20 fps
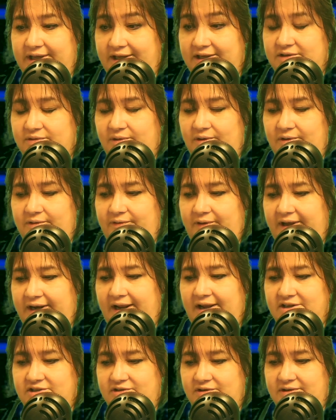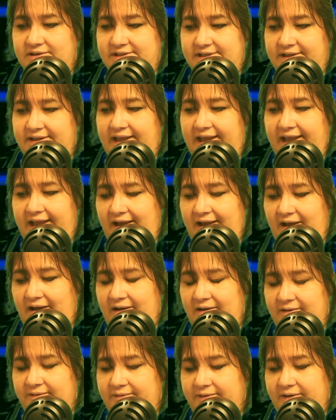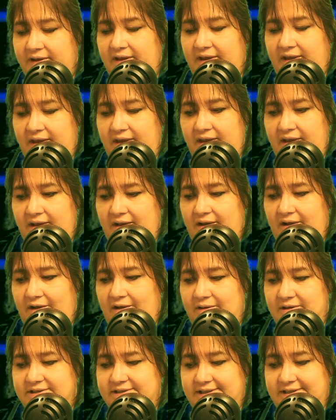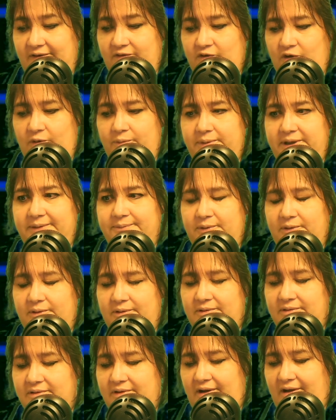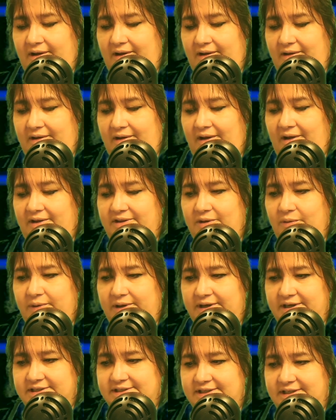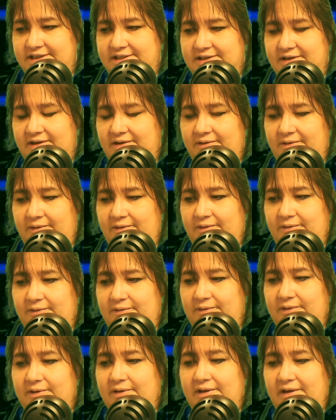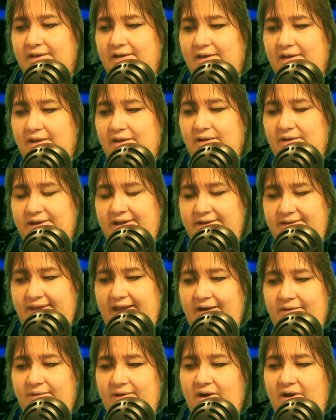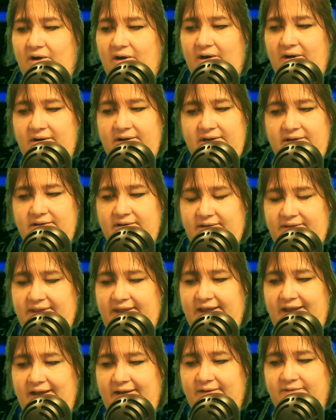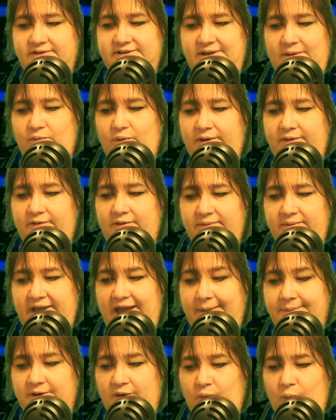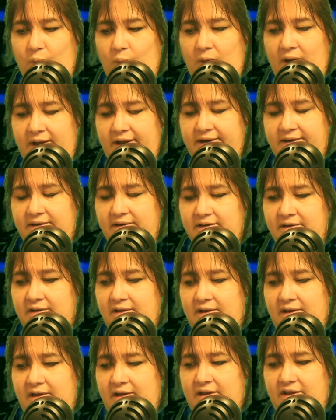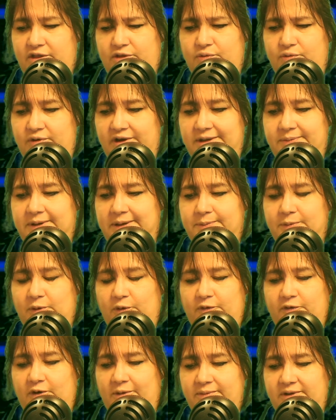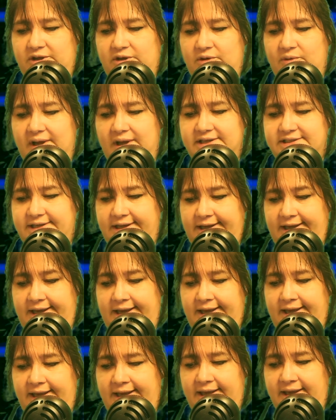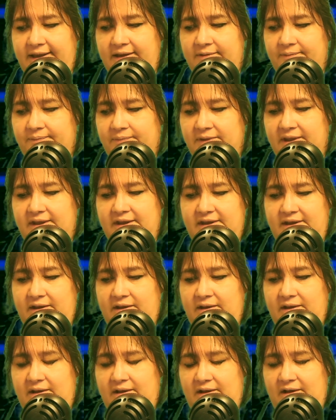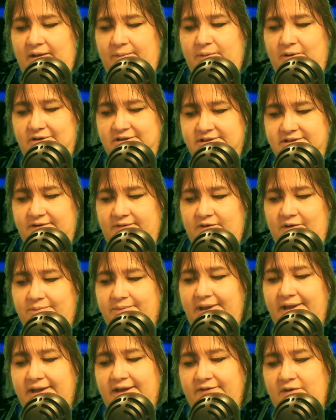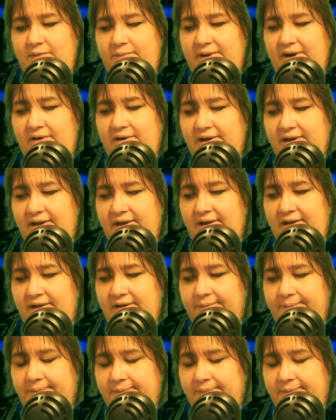into her financials, and they have several people on the witness list in that regard. They have someone from Capital One, 3 people from USAA, a person from Bank of America,